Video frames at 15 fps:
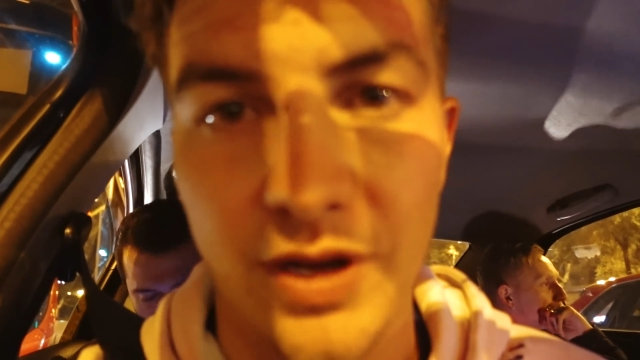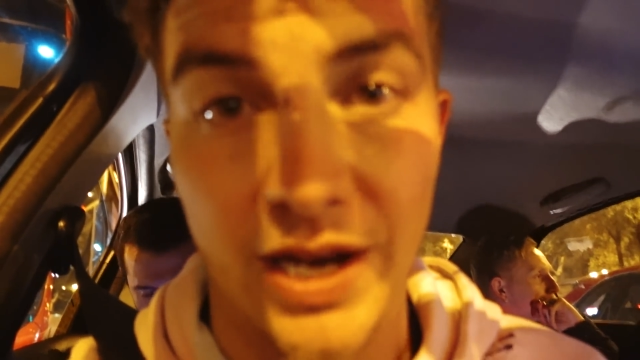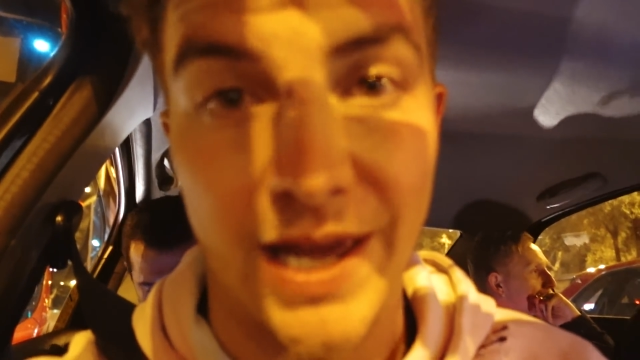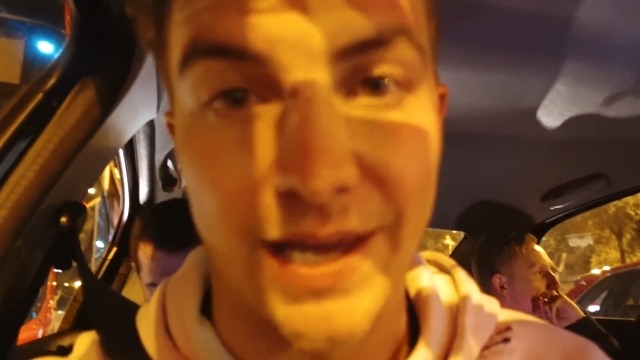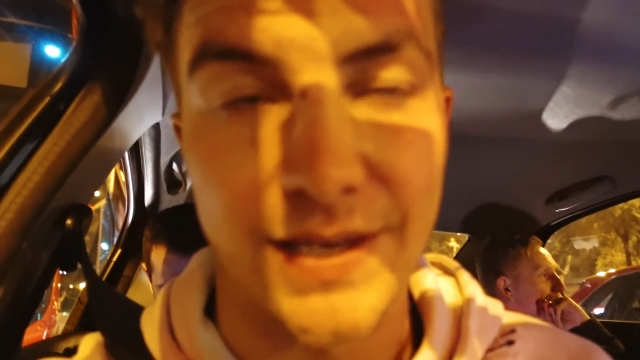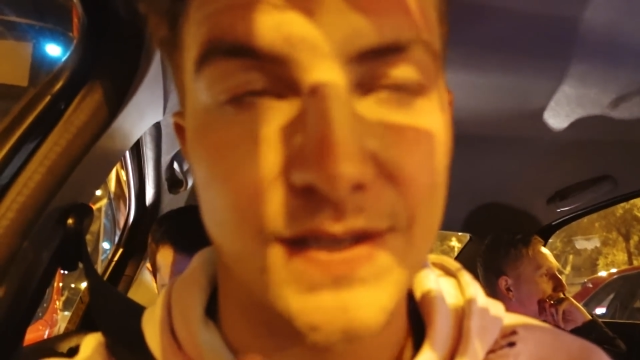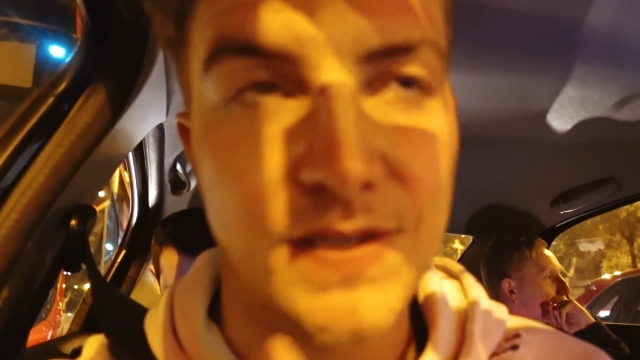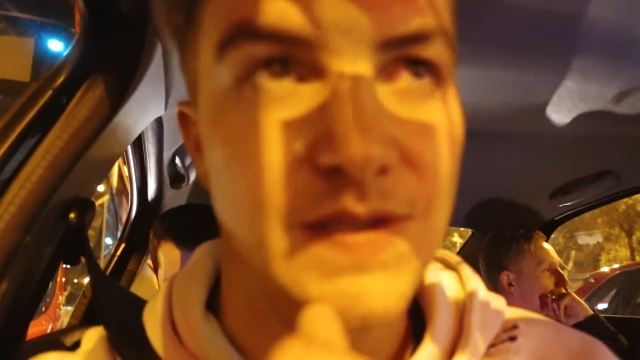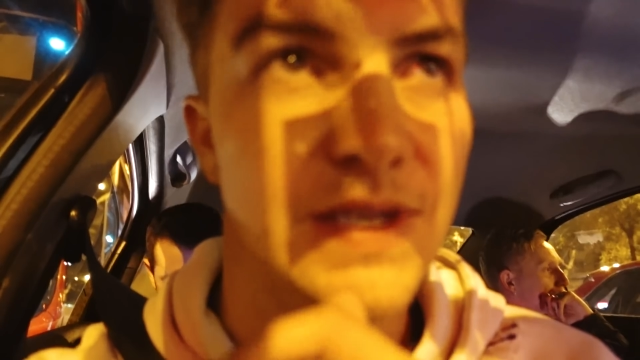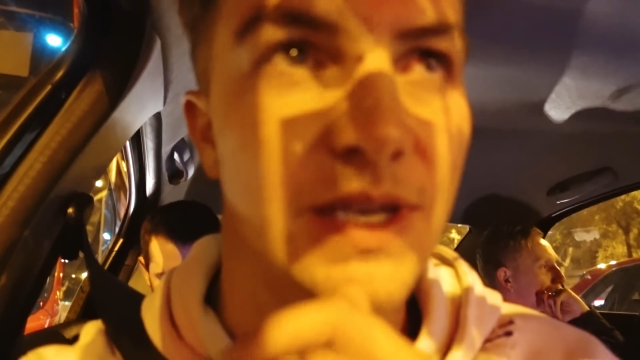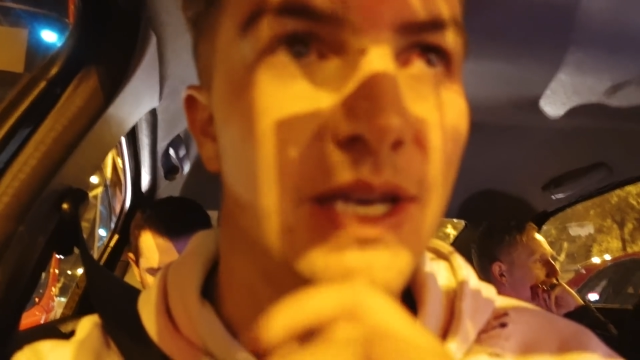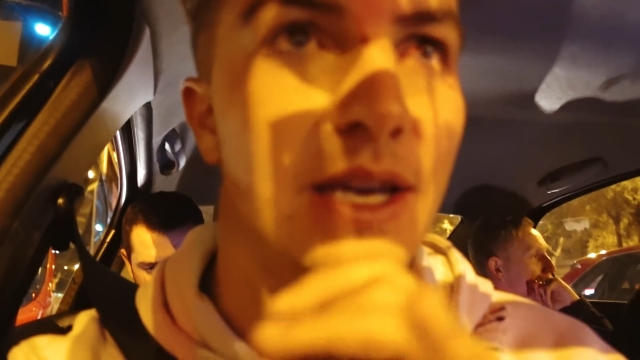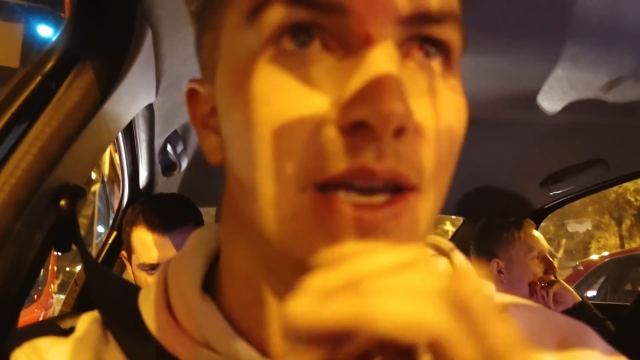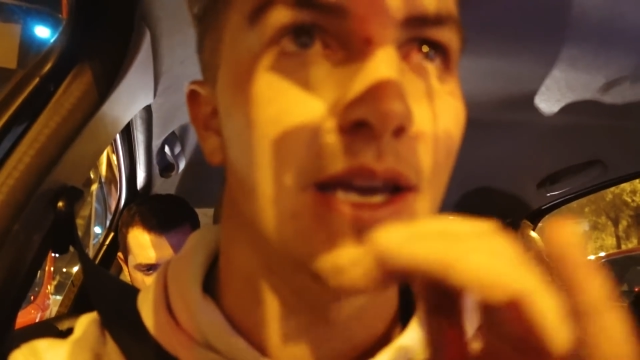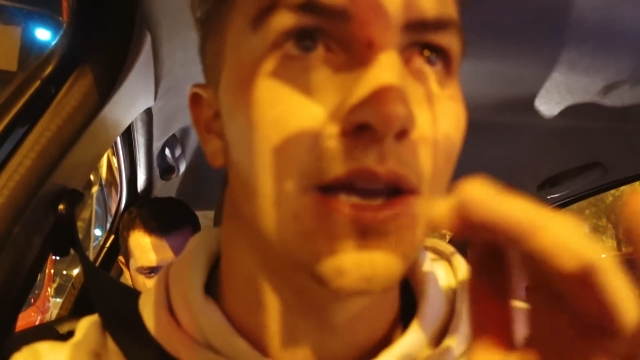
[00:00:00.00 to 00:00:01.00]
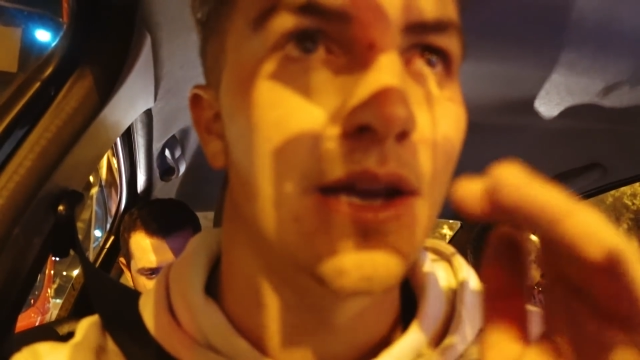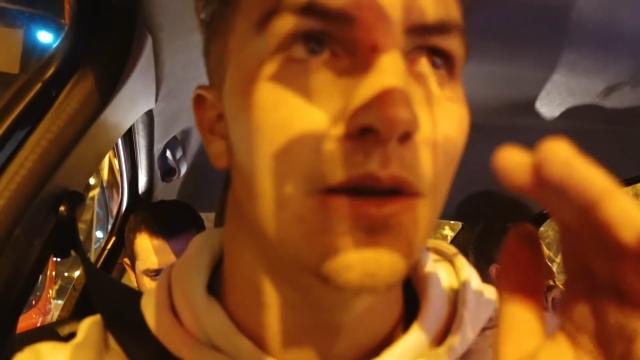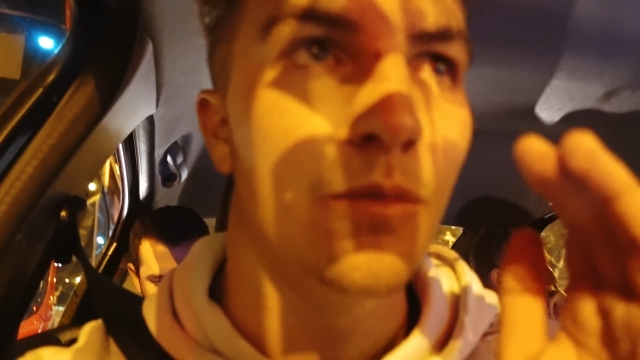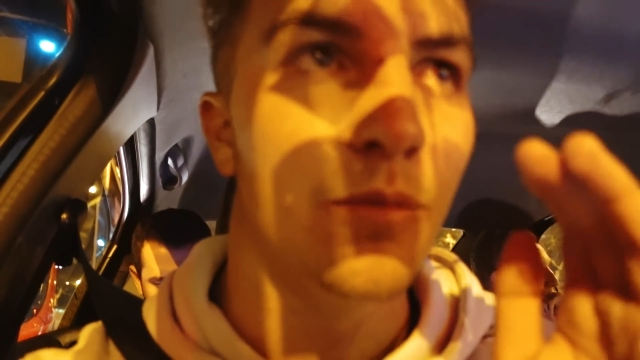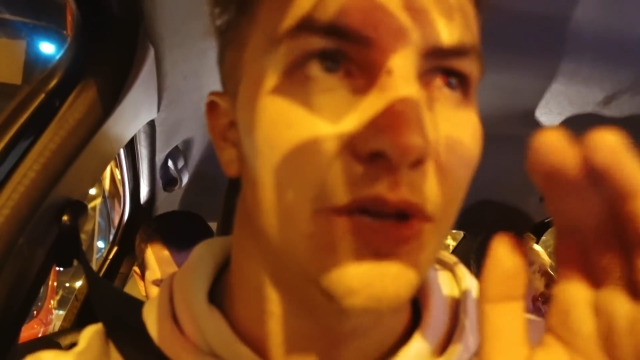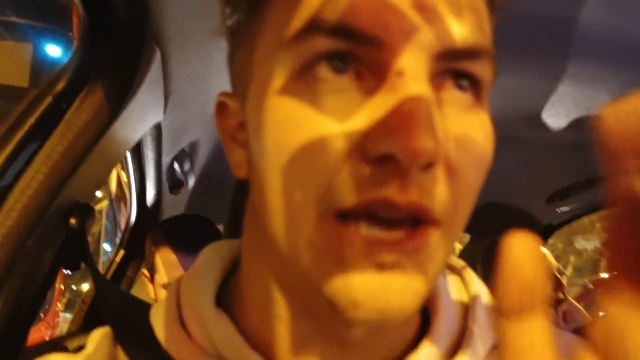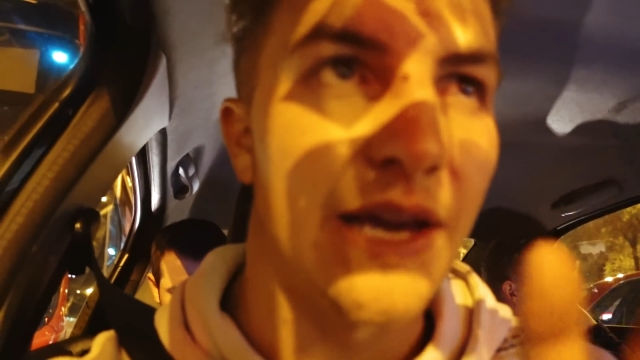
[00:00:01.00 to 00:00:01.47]
legs.
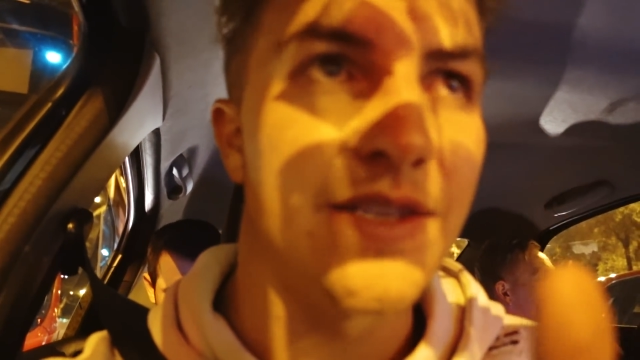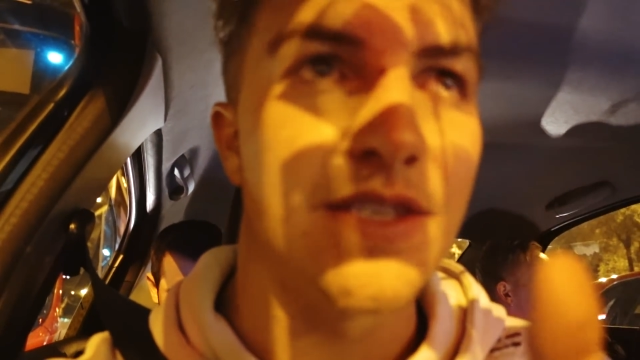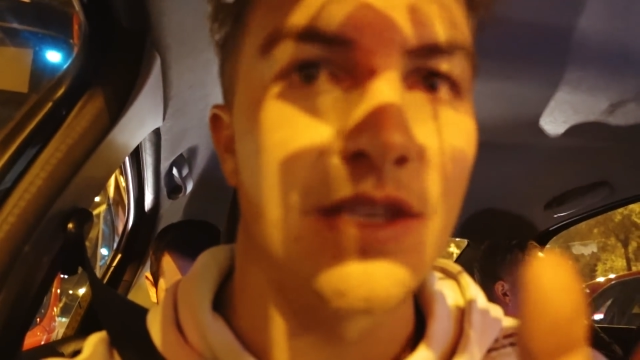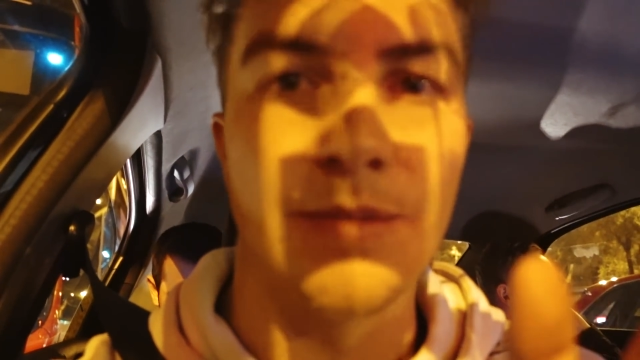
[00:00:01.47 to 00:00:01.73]
We get into